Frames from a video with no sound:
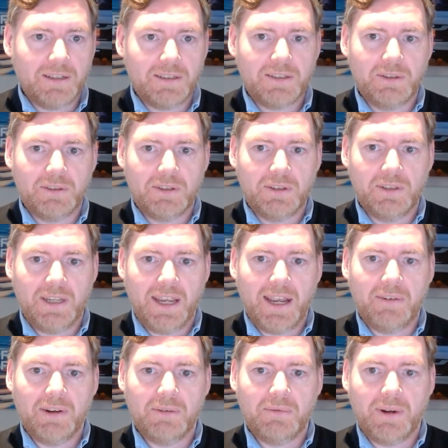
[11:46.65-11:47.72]
to the
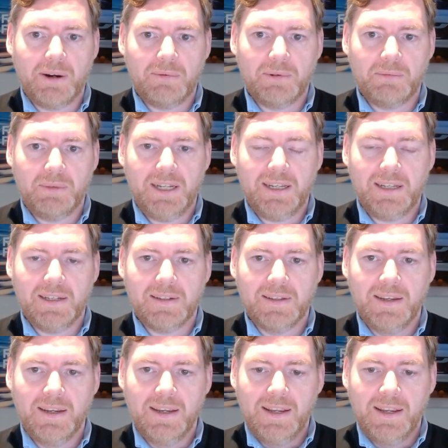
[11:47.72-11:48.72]
area where it would be needed.